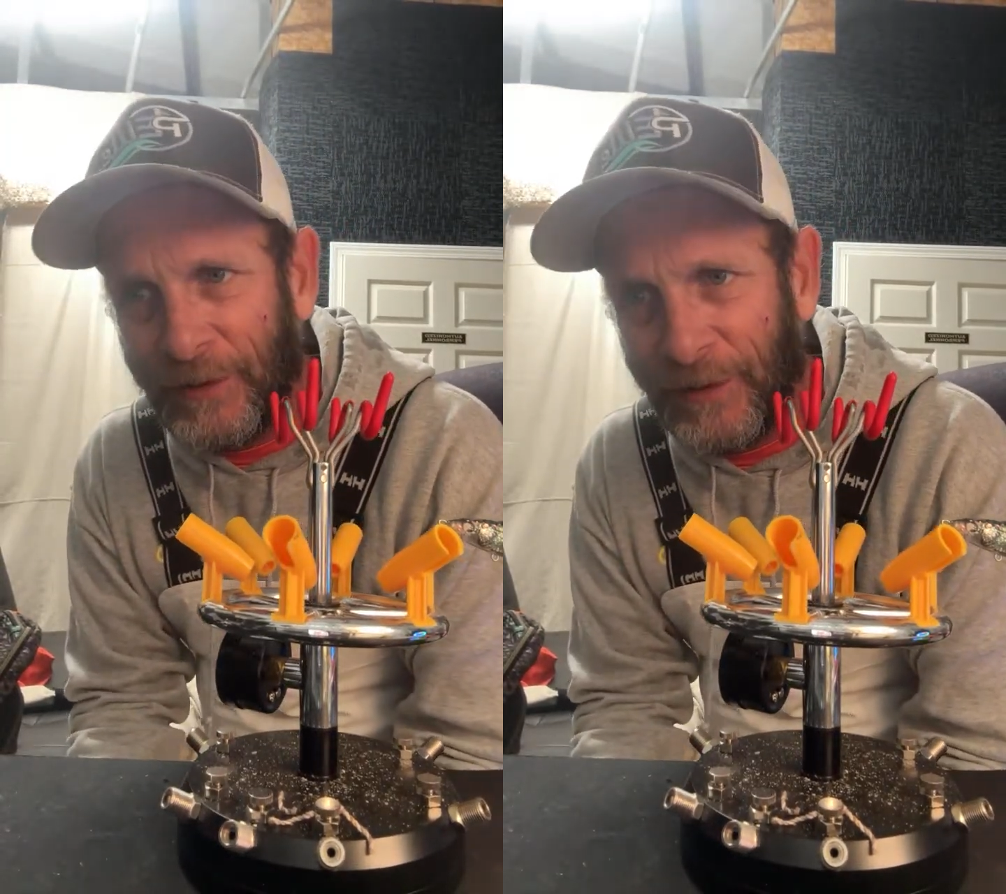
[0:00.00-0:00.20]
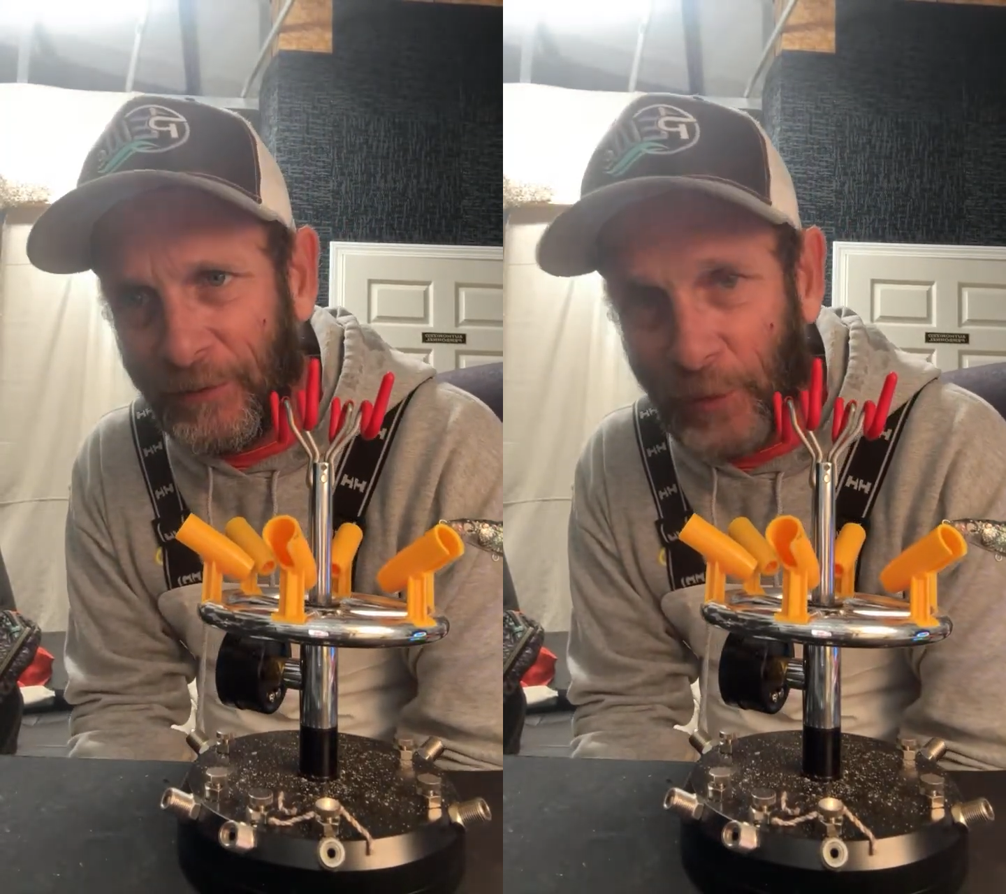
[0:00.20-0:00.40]

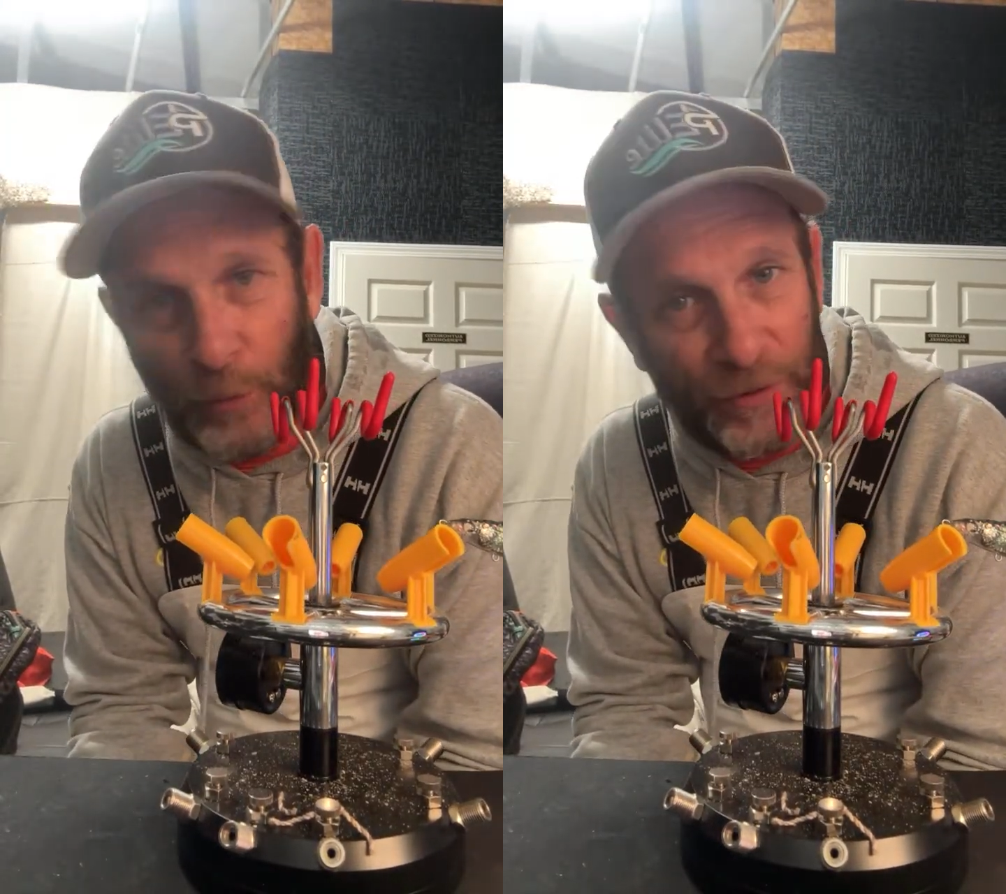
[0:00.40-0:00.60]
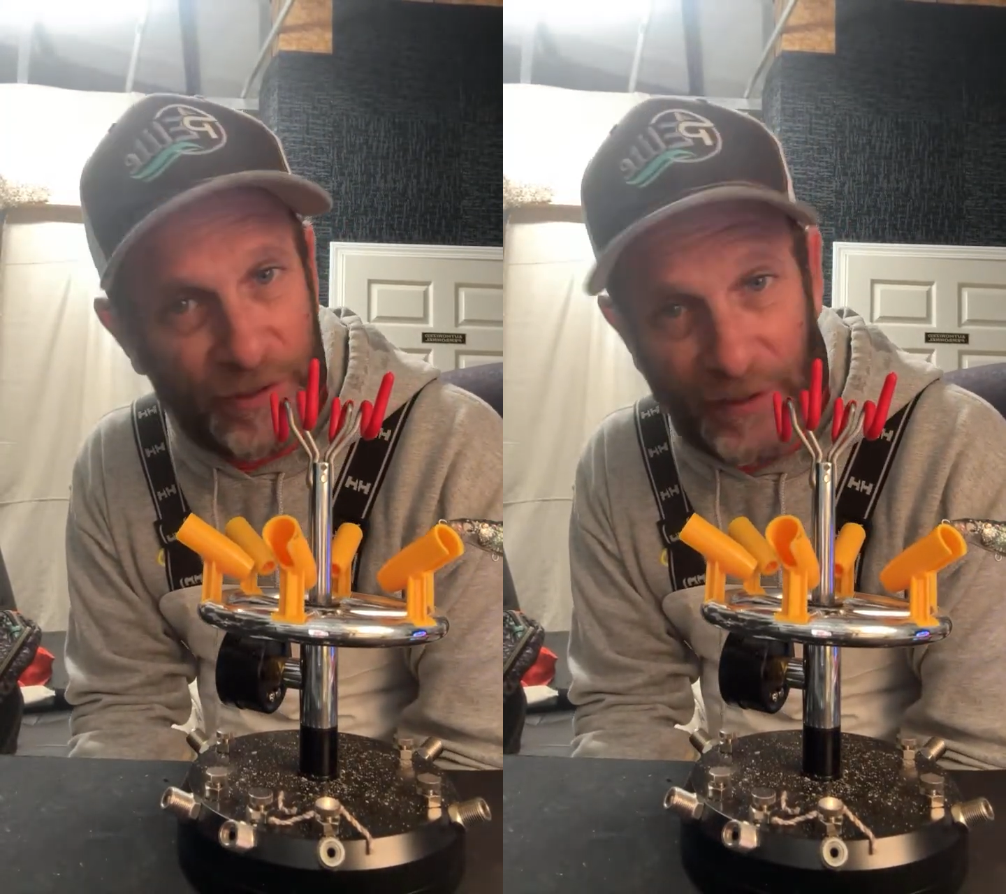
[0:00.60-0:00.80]
You know,
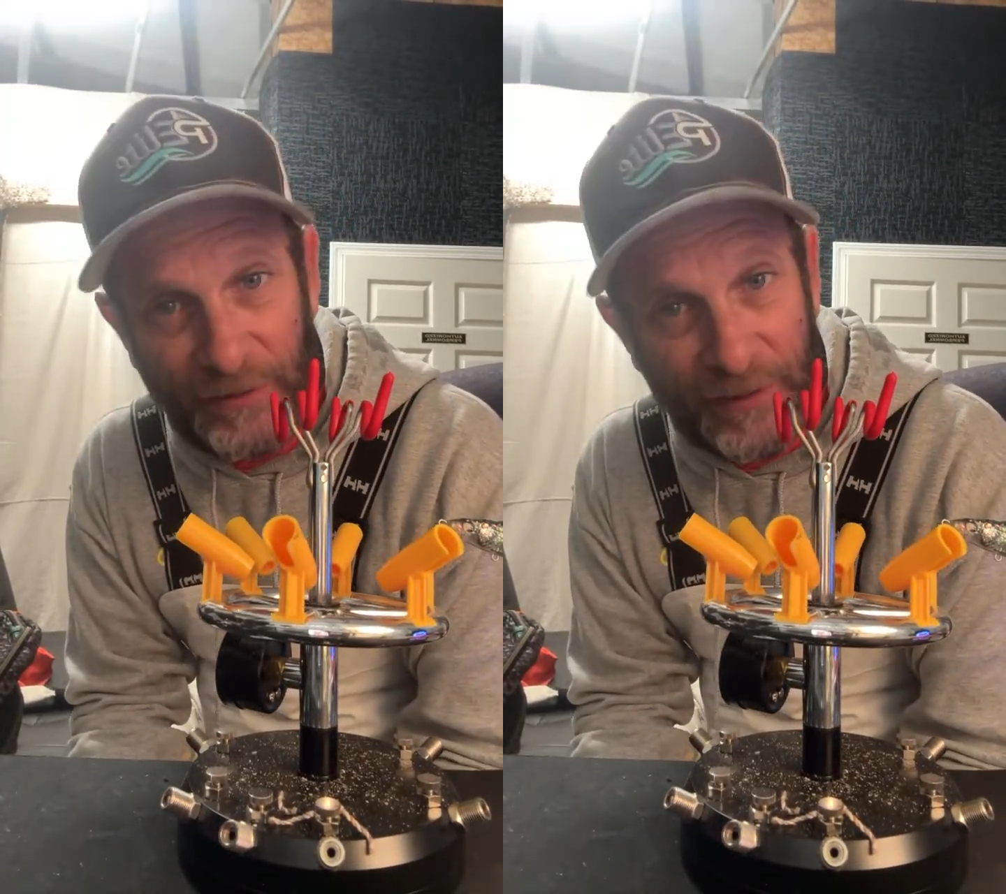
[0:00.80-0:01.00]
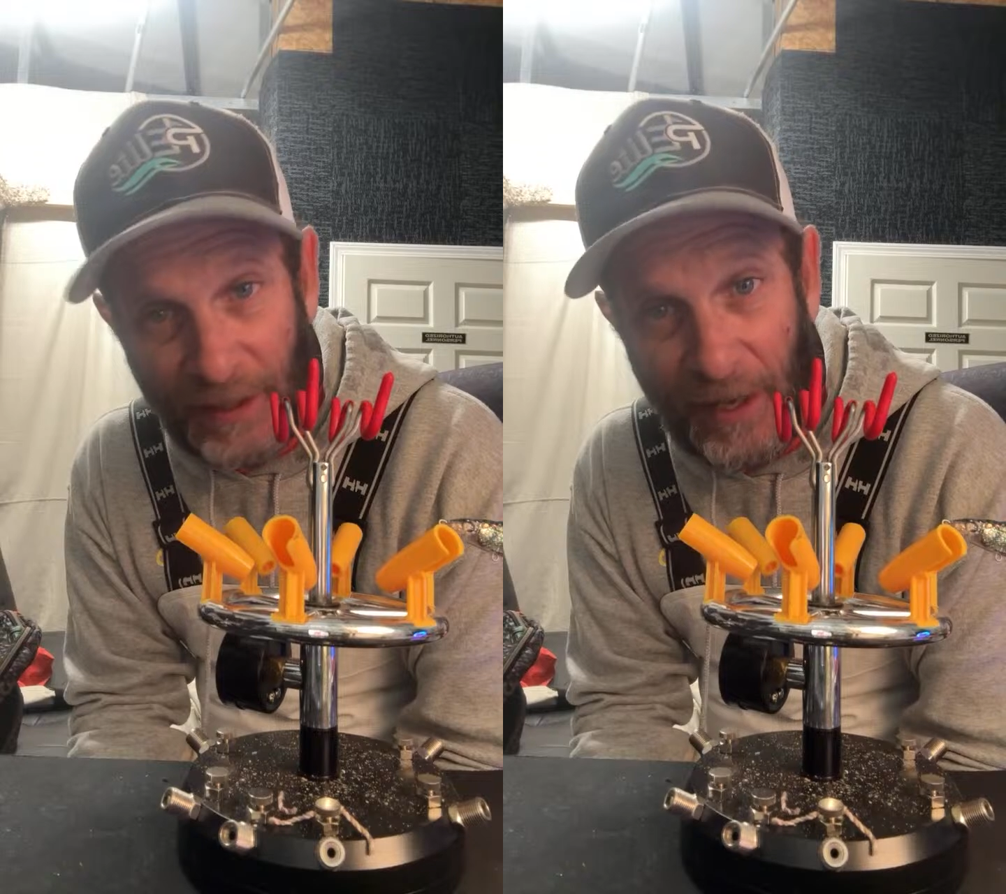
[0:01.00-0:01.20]
lures
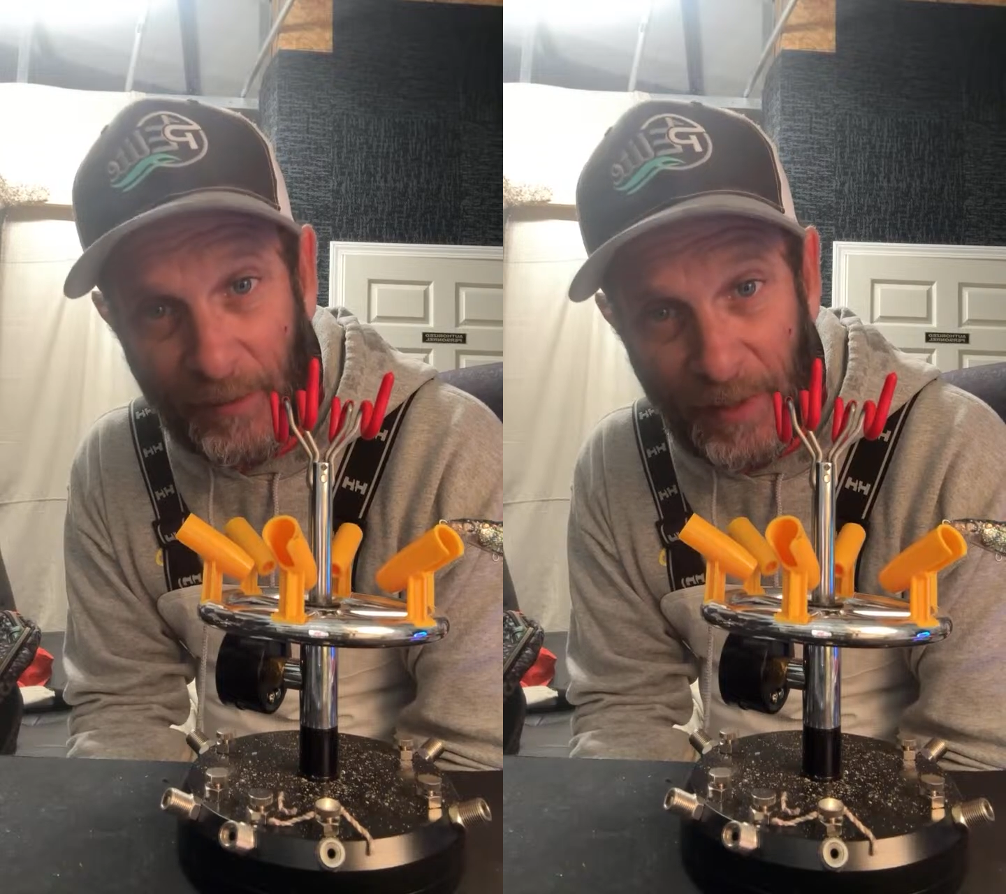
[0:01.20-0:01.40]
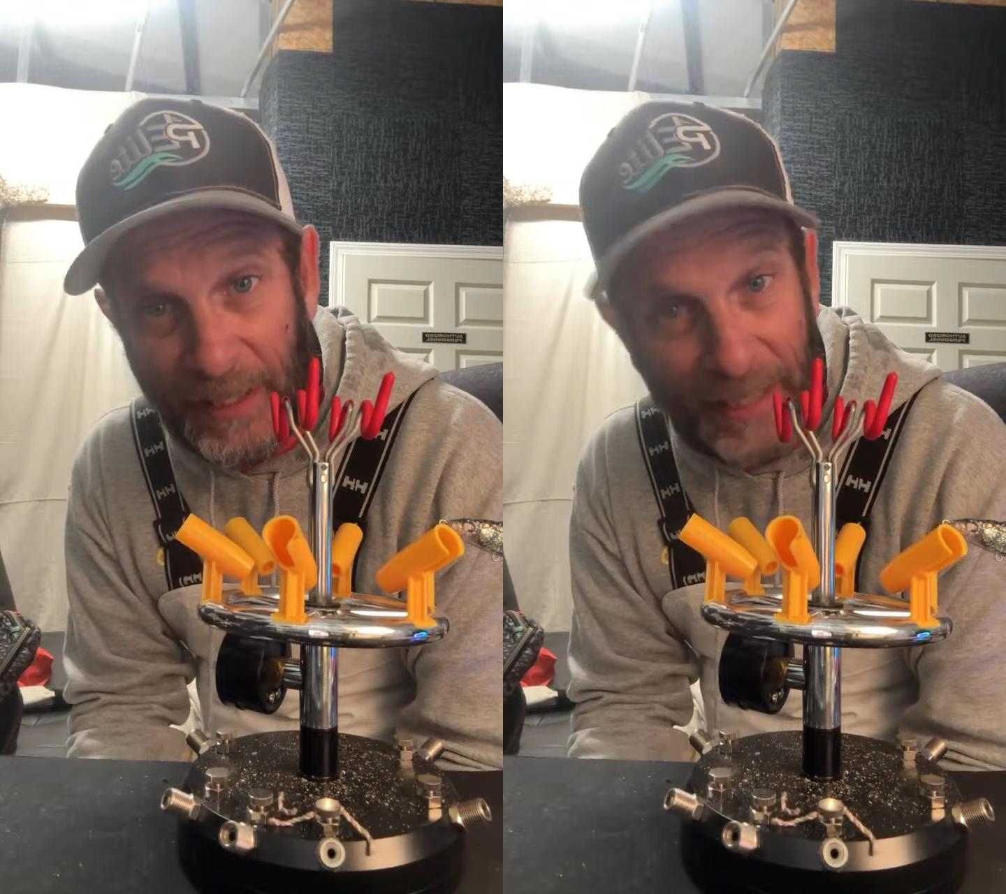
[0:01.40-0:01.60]
cost a lot
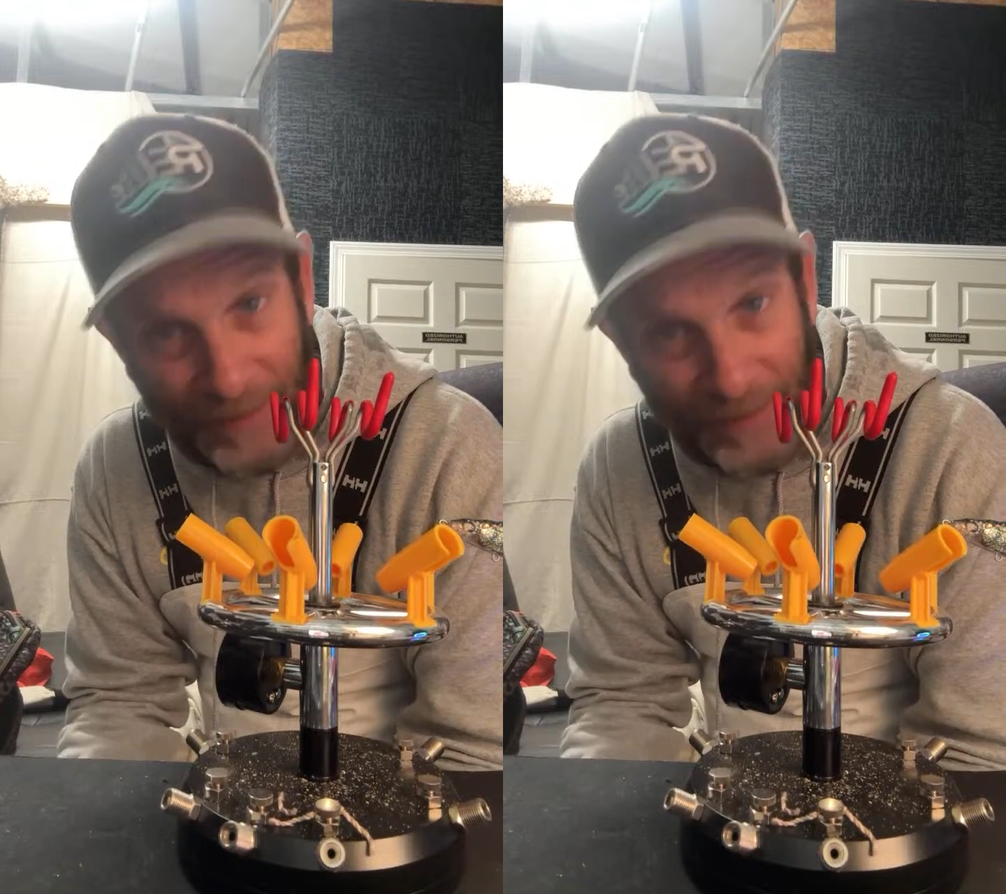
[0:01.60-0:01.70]
of money.